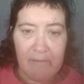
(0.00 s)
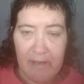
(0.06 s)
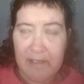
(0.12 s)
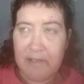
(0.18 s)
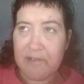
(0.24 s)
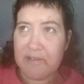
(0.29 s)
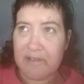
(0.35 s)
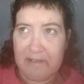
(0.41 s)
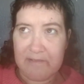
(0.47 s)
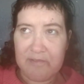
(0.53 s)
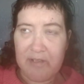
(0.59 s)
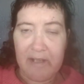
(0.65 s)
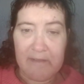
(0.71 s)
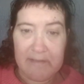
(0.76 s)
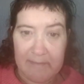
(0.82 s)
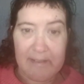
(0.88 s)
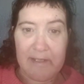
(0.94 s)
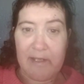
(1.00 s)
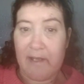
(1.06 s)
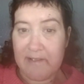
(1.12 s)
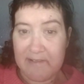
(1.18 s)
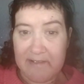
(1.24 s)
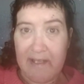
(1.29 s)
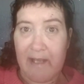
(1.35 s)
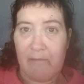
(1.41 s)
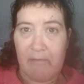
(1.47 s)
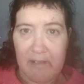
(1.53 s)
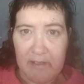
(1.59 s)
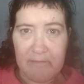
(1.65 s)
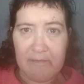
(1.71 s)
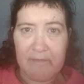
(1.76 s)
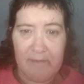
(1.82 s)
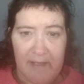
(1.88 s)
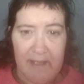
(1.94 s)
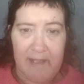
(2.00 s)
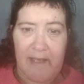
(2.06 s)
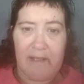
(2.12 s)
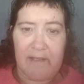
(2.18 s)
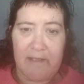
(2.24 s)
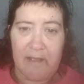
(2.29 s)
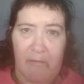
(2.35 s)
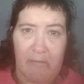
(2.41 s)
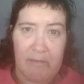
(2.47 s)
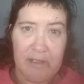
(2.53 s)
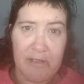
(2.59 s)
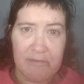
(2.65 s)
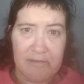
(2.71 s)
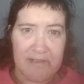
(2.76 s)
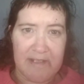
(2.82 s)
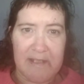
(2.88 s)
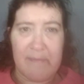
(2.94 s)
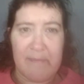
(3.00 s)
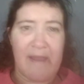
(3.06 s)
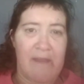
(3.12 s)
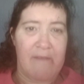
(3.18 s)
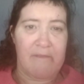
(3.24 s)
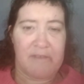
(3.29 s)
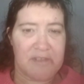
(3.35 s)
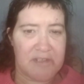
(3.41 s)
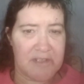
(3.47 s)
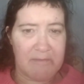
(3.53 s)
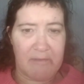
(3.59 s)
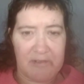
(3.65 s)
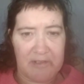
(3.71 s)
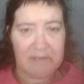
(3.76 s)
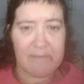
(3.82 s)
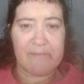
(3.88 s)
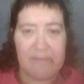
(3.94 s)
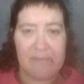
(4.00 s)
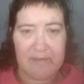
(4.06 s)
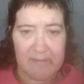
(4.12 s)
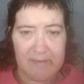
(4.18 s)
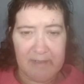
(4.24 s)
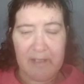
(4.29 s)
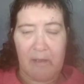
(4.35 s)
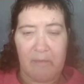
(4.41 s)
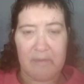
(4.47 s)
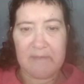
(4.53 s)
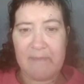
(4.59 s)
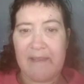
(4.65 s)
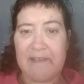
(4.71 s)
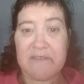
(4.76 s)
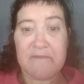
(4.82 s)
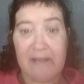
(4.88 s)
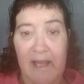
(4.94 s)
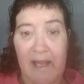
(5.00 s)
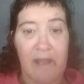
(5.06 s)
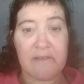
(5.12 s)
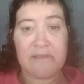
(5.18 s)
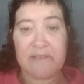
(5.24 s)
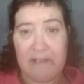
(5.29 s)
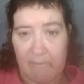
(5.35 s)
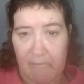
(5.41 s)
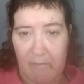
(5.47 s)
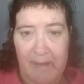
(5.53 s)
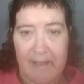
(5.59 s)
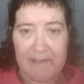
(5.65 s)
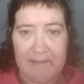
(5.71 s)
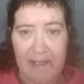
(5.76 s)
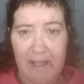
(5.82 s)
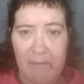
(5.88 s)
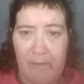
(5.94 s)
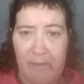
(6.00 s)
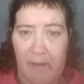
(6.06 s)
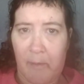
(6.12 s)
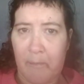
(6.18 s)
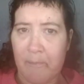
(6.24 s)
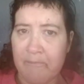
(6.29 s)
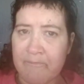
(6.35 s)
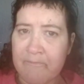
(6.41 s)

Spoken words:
I used to try and spend at least an hour, I'll see you, like, you know, when you go see your parents, you want to, you know, it's best to relax and have a bit of time with them.